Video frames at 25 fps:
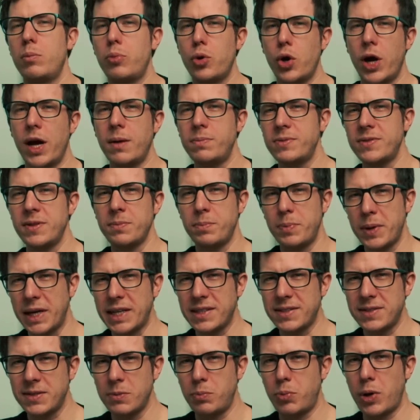Perhaps the
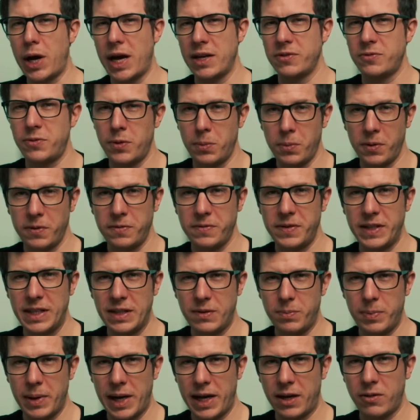biggest surprise from your
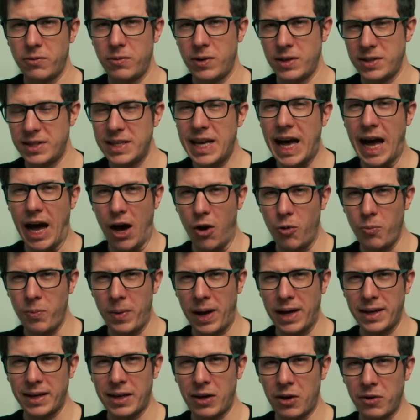feedback was how
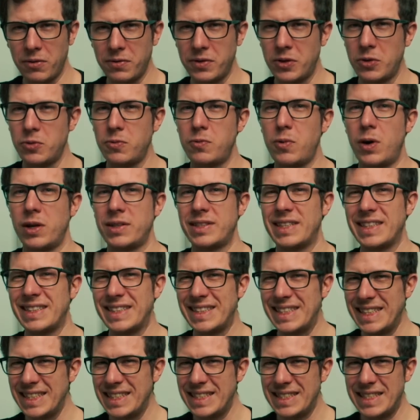many of you
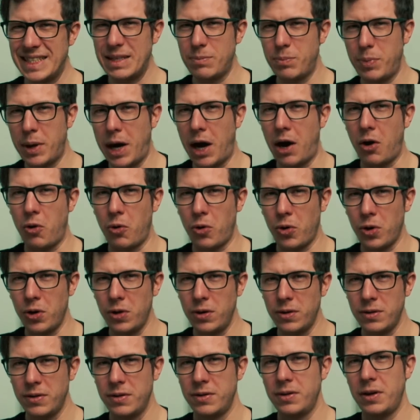wanted DC
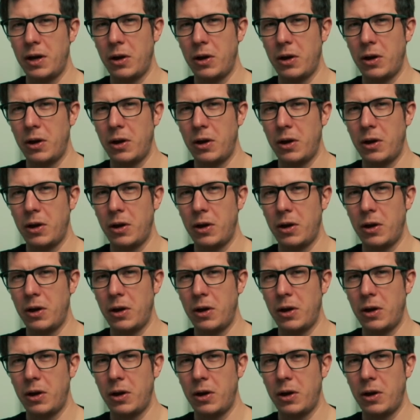power